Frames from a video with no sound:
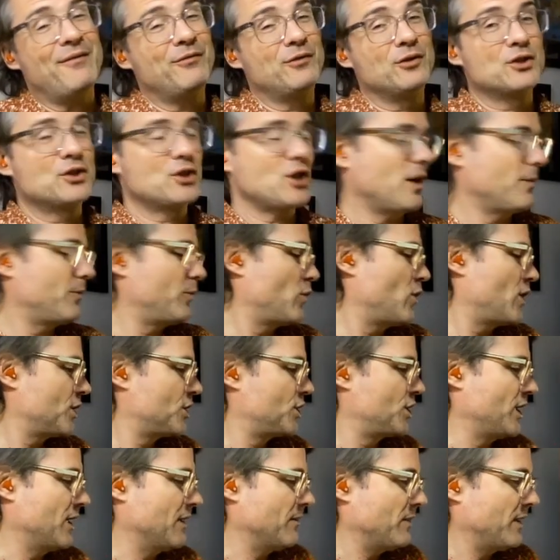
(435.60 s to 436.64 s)
to stop
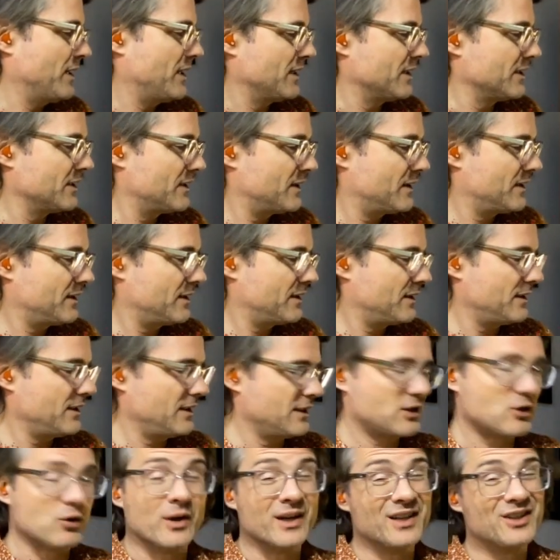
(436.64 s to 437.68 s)
watching because
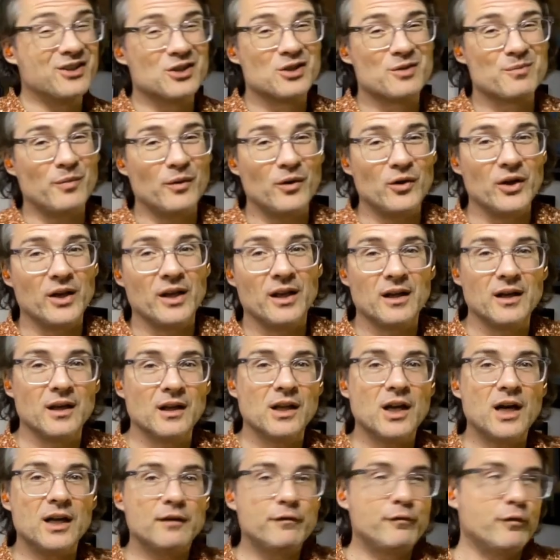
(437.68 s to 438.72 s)
it's going to spoil a
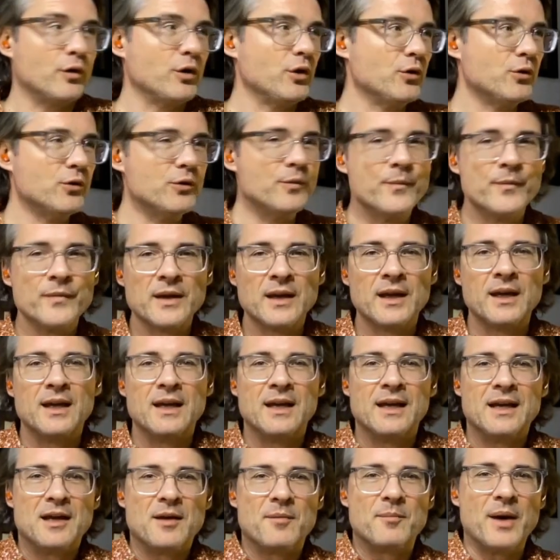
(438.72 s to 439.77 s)
lot for you.
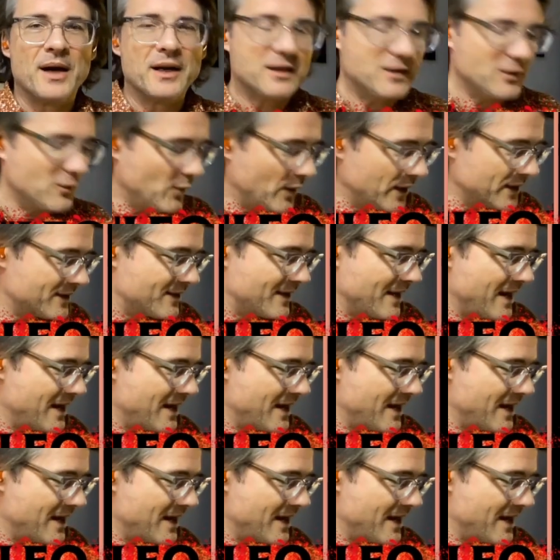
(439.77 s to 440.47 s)
But what